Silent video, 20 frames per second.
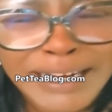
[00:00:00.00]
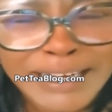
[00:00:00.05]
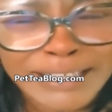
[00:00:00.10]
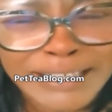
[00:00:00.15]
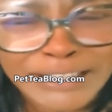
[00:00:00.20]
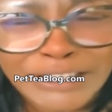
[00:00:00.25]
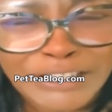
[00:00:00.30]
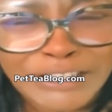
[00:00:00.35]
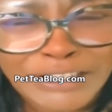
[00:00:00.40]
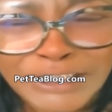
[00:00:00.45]

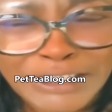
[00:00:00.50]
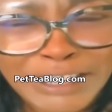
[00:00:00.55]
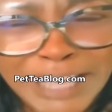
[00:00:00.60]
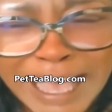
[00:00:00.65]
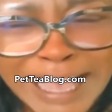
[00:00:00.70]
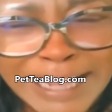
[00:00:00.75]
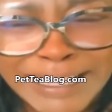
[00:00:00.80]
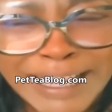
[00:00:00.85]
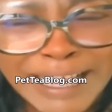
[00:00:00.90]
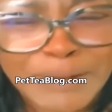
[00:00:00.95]
this
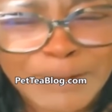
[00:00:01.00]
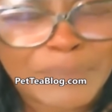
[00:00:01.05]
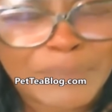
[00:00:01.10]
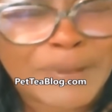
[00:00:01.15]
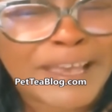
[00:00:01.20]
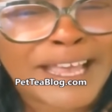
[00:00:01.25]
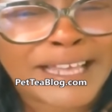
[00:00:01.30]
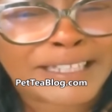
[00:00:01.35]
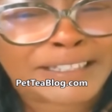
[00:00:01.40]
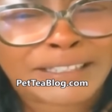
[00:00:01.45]
shit that is
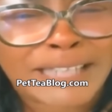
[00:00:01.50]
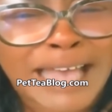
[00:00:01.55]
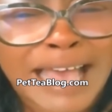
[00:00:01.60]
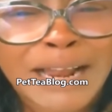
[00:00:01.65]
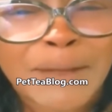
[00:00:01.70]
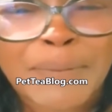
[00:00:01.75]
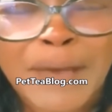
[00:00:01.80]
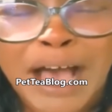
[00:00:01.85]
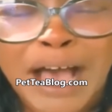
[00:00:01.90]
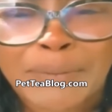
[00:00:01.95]
being
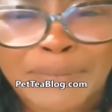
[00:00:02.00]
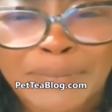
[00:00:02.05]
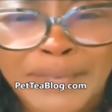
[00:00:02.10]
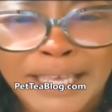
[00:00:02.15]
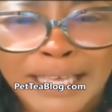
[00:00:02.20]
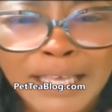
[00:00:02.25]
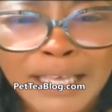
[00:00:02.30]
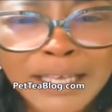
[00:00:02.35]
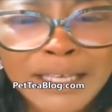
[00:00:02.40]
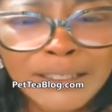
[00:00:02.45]
said about
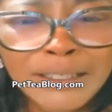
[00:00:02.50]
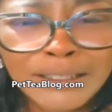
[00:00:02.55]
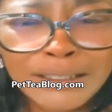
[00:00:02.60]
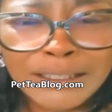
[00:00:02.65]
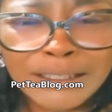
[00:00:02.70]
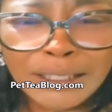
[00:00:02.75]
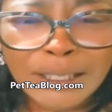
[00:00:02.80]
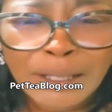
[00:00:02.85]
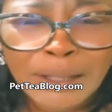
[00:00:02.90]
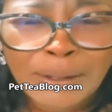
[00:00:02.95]

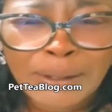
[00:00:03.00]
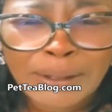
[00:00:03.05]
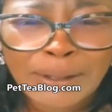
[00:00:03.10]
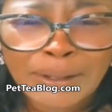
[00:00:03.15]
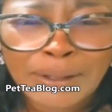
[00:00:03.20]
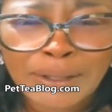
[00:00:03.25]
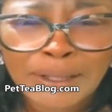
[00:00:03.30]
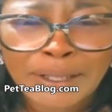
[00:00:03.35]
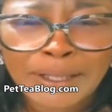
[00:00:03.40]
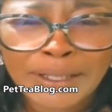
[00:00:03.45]

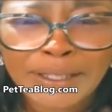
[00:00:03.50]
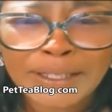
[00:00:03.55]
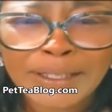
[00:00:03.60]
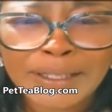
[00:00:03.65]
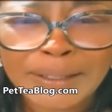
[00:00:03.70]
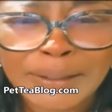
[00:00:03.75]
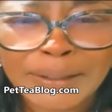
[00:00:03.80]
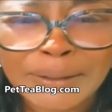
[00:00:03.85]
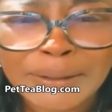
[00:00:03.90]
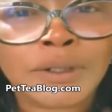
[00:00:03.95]
me.
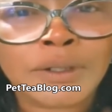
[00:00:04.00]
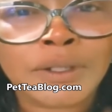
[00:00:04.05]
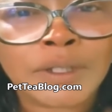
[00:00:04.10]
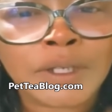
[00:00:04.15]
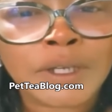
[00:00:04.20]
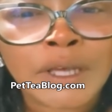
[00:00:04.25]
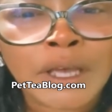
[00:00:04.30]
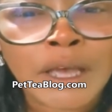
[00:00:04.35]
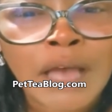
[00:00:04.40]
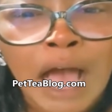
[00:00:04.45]

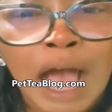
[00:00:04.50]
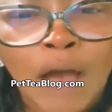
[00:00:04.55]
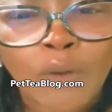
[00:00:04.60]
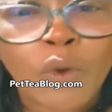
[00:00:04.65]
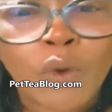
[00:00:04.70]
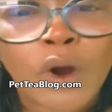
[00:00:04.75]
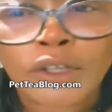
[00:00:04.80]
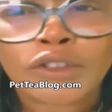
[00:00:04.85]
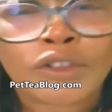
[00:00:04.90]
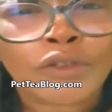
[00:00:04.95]
I
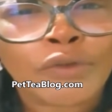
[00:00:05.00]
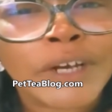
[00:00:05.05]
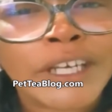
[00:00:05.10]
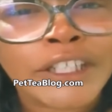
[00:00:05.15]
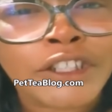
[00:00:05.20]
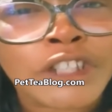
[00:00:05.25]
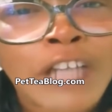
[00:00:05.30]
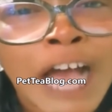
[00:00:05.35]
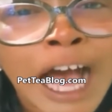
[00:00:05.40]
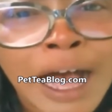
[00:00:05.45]
worked
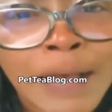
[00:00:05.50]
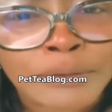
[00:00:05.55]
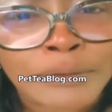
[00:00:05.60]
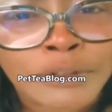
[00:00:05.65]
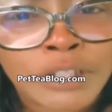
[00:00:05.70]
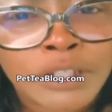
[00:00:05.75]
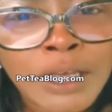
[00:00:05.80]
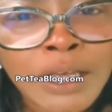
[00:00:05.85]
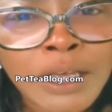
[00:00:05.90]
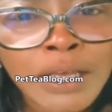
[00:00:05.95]
three
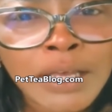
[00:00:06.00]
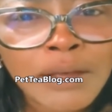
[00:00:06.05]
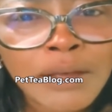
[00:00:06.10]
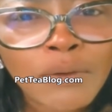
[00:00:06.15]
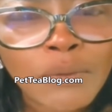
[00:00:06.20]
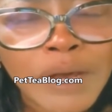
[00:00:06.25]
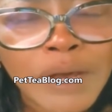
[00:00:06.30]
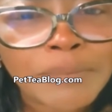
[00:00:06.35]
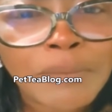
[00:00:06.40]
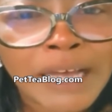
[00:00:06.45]
jobs
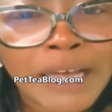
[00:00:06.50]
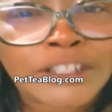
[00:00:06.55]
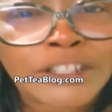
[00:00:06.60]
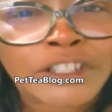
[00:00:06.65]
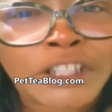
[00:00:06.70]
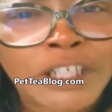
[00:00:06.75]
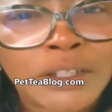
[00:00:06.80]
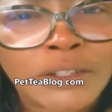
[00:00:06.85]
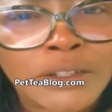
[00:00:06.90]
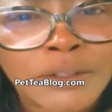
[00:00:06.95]
with my
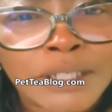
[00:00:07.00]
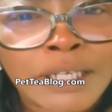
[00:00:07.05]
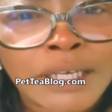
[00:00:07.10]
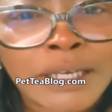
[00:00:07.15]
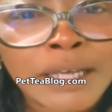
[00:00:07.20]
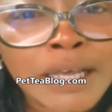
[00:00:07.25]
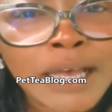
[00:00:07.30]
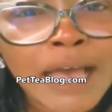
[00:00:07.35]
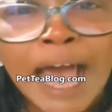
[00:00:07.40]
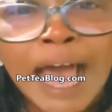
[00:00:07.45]
children.
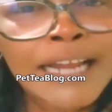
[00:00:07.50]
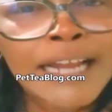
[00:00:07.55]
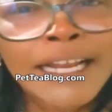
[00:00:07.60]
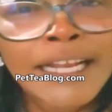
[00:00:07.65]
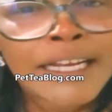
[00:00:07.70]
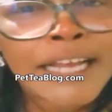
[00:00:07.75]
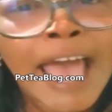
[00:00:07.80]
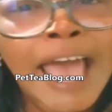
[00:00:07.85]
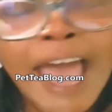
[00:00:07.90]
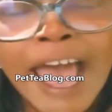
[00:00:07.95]
I
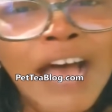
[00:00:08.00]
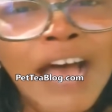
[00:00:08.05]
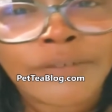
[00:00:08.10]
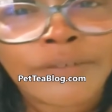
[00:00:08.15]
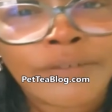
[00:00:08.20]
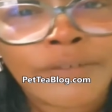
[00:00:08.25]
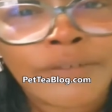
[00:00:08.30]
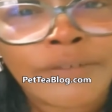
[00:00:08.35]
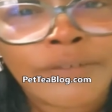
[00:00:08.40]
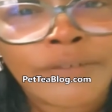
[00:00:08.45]
didn't
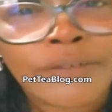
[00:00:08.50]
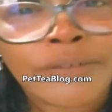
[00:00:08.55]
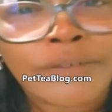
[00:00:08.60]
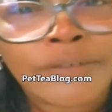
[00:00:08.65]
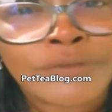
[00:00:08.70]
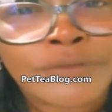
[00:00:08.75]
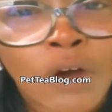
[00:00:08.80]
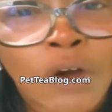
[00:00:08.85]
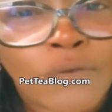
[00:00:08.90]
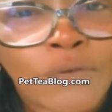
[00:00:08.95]
have
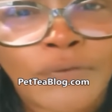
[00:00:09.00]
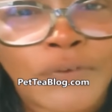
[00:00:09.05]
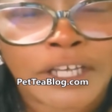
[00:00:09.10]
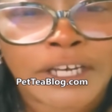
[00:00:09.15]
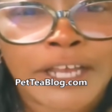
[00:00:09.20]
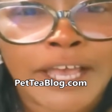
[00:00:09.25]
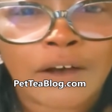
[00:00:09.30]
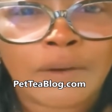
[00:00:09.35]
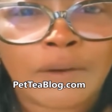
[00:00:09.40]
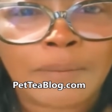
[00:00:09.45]
no
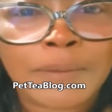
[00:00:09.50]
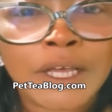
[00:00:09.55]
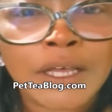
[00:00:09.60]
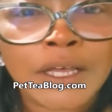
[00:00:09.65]
fucking help.